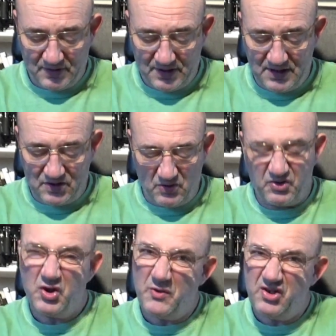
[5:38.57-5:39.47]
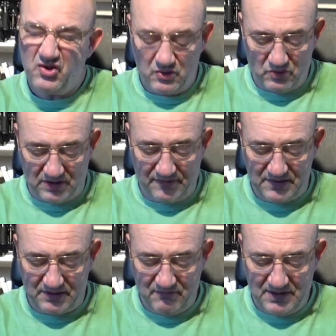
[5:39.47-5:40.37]
and it's not too intrusive,
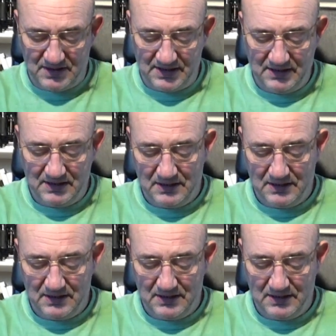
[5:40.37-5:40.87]
is it really?